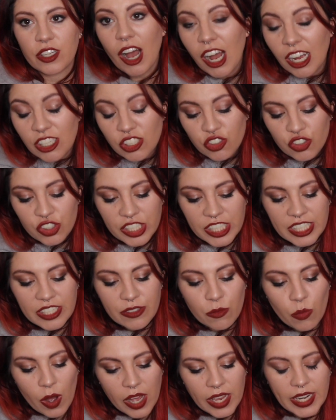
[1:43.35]

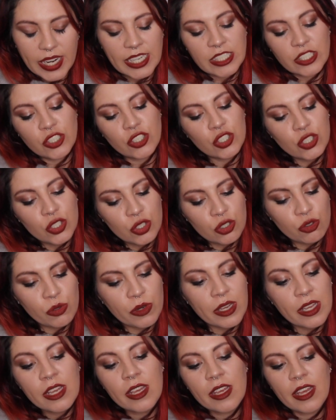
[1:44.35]
Conjuring 1 and
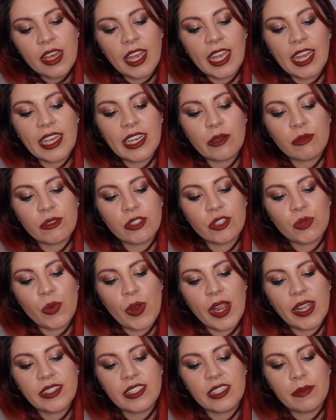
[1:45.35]
2, and it was
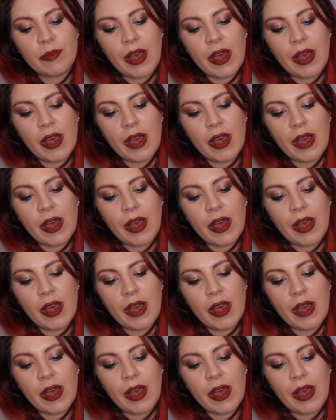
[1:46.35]
directed